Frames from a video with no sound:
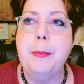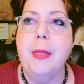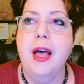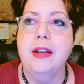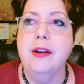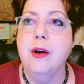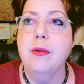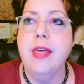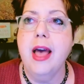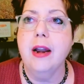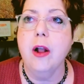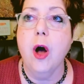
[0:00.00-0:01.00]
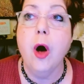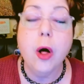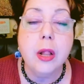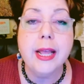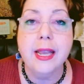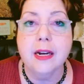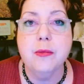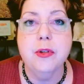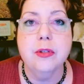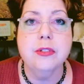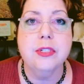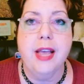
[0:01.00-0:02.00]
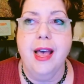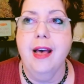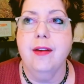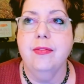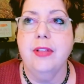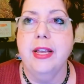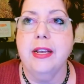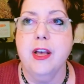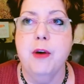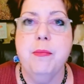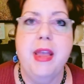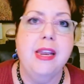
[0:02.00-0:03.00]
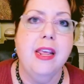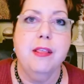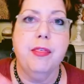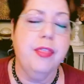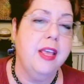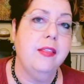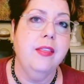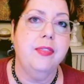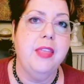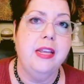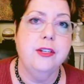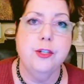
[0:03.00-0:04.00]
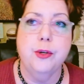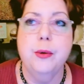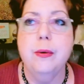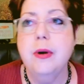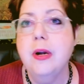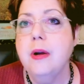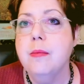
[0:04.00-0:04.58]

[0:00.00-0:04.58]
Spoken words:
I know that all animals have like a mating thing that they do,